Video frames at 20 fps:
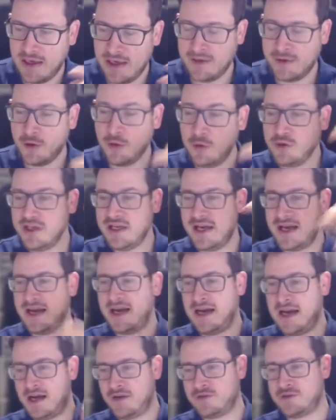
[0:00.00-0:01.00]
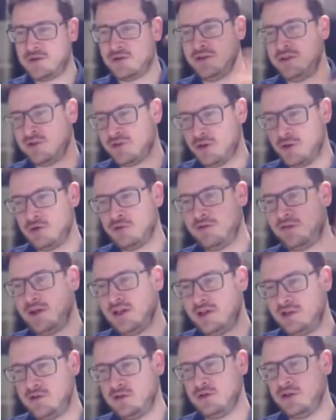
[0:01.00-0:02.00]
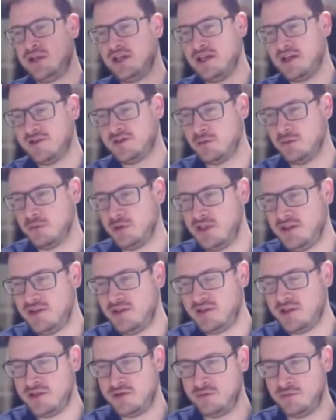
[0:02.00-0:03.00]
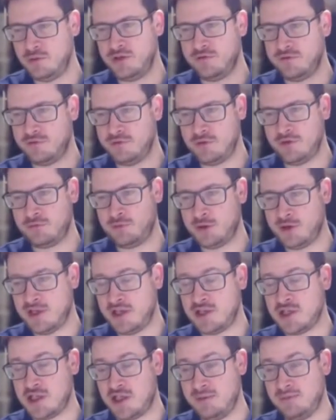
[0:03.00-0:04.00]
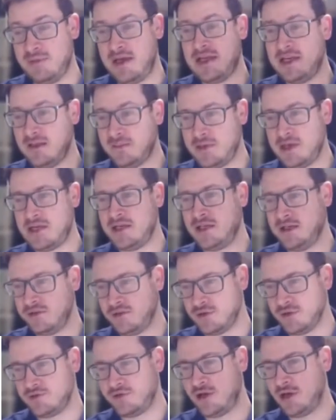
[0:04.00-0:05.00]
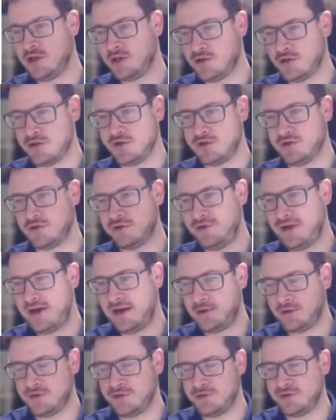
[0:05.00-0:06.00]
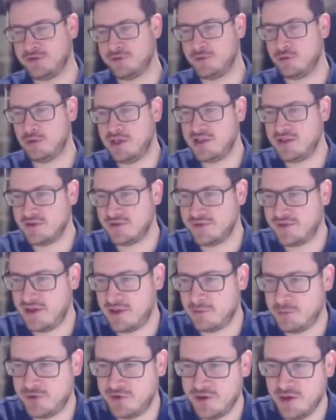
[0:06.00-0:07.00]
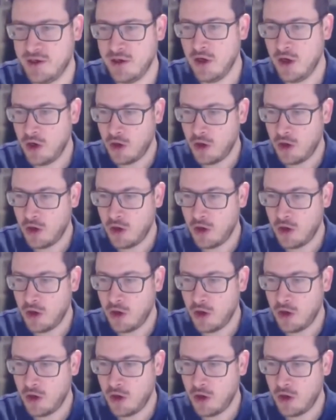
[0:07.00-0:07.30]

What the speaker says: And only after this whole fine-tuning has completed with potentially many sort of hundreds or thousands of gradient steps,